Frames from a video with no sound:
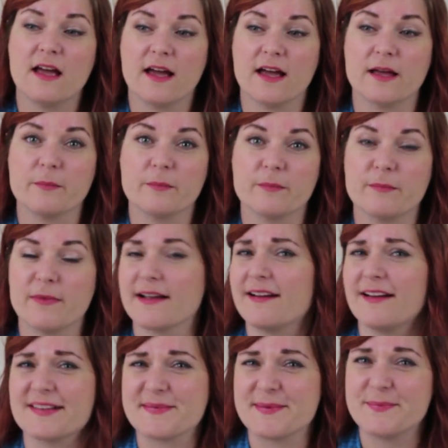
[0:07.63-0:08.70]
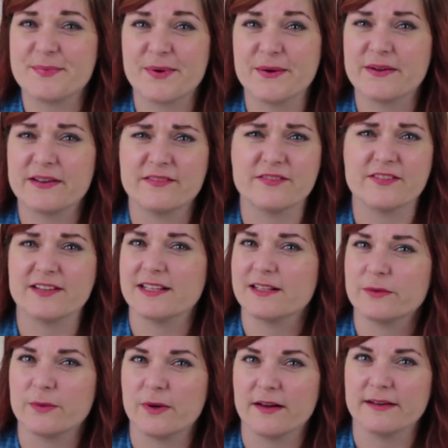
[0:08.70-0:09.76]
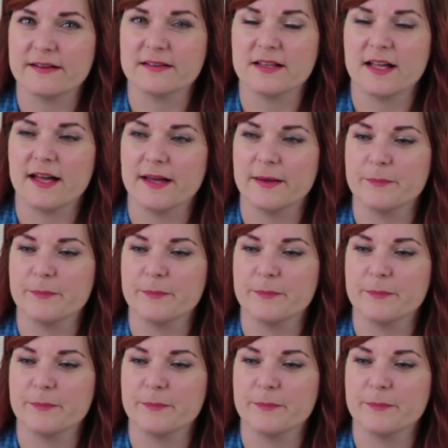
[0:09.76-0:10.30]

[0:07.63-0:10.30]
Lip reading: My car's been broken for a little while,